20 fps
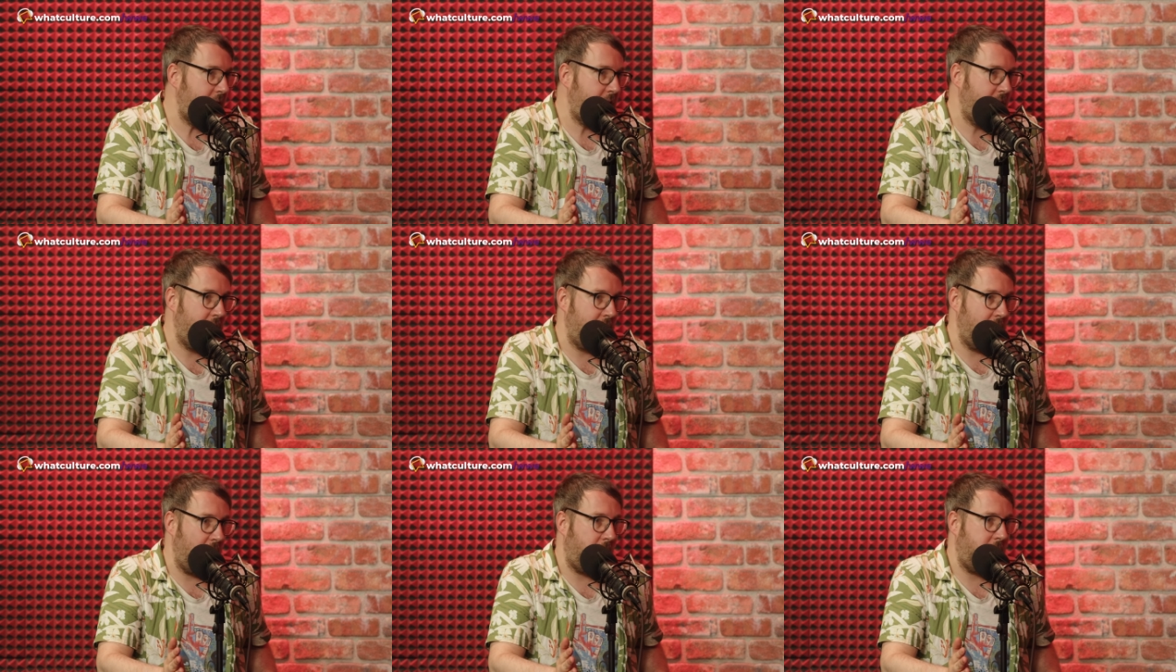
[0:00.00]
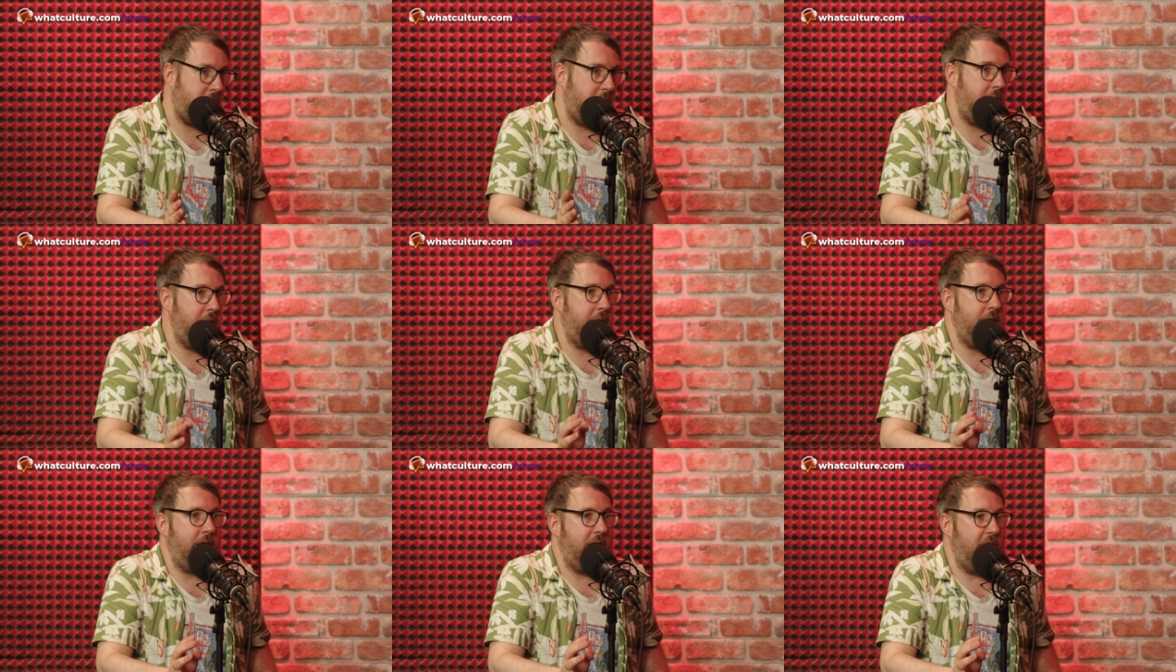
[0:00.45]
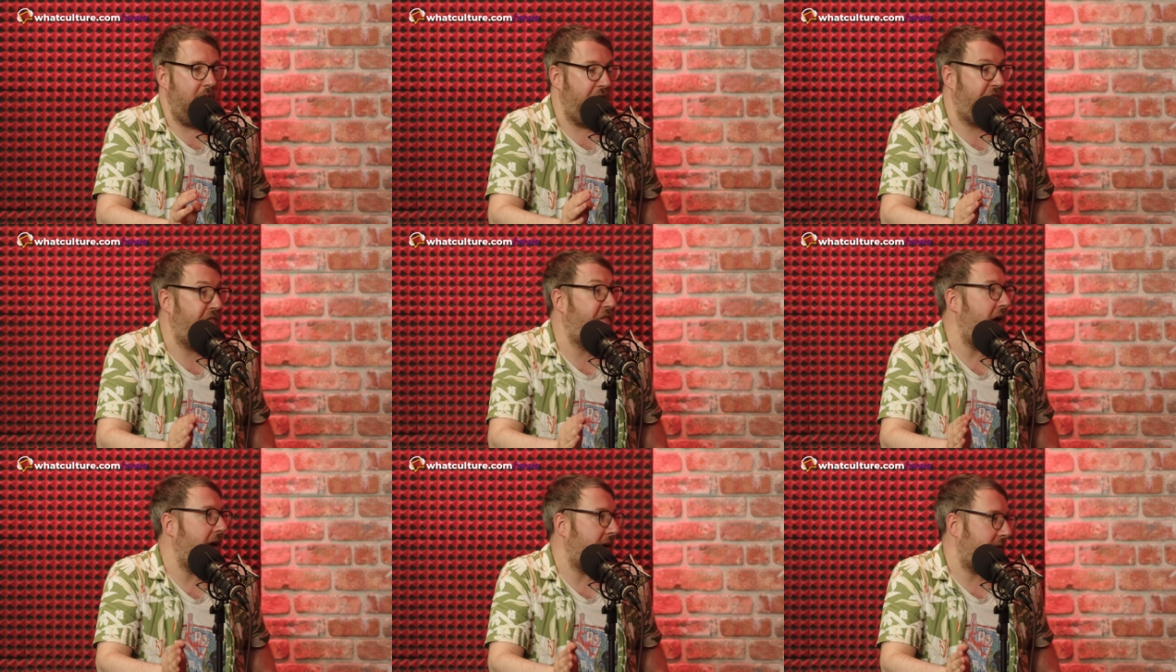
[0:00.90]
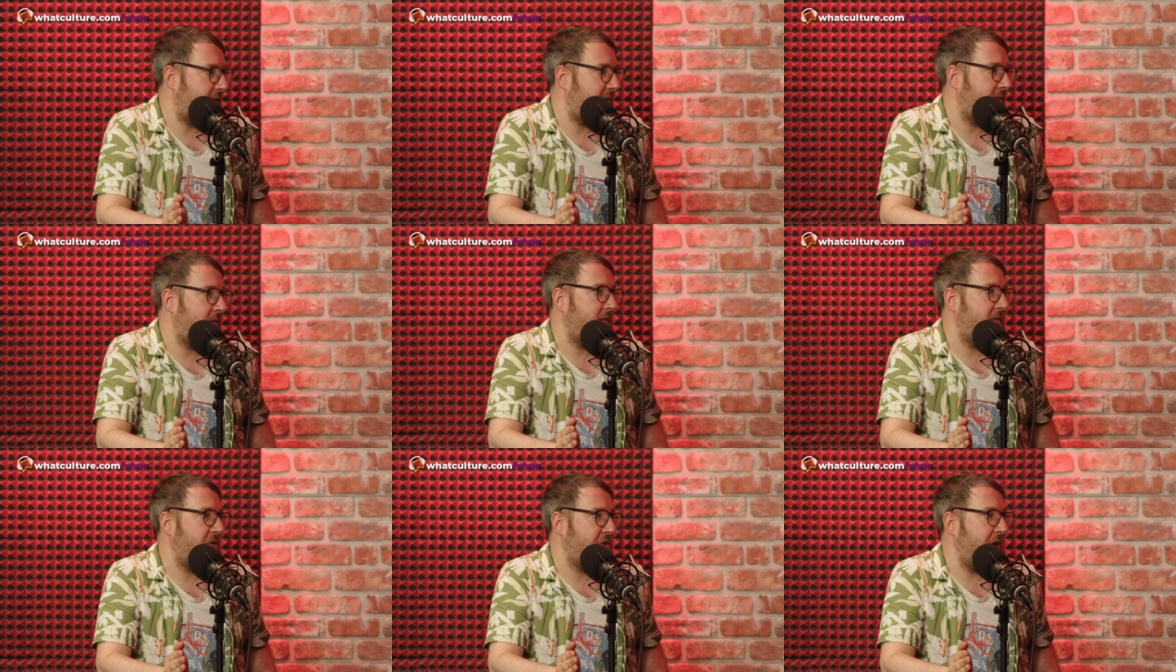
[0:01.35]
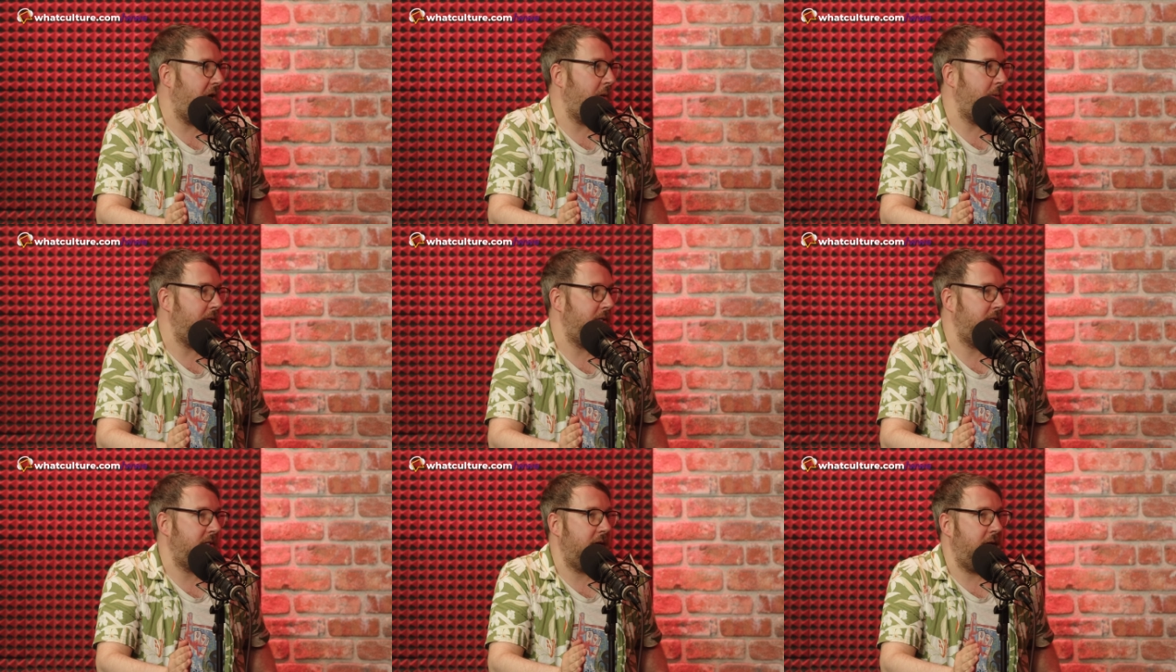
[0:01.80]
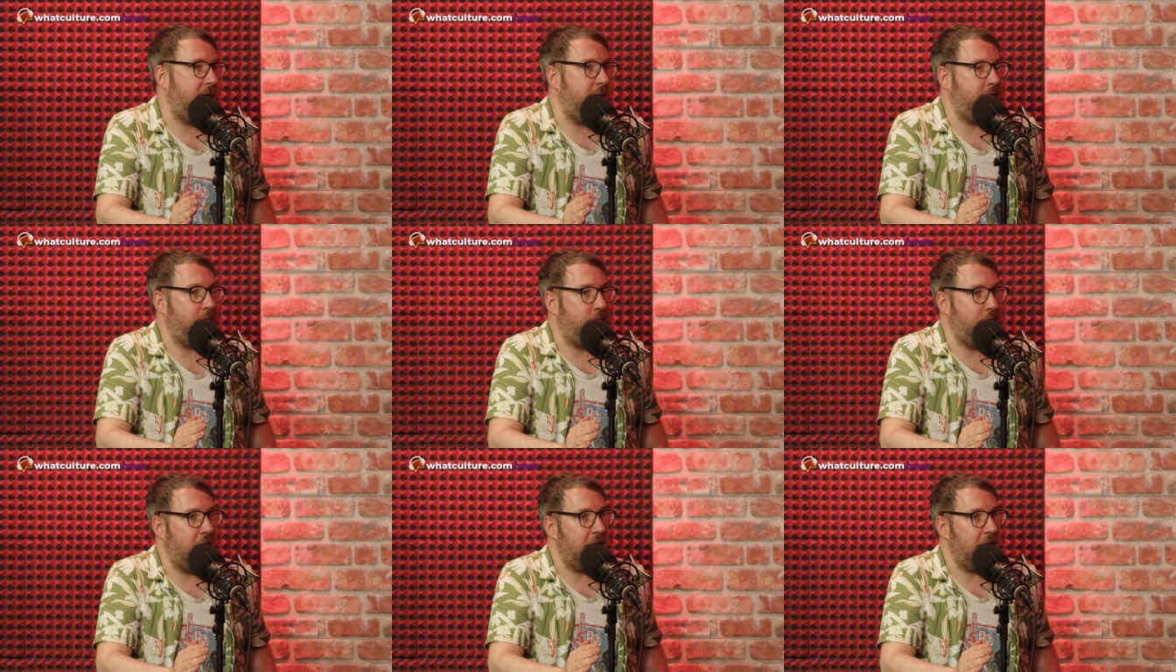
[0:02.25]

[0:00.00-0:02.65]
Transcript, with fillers: you know, effects, shall we say.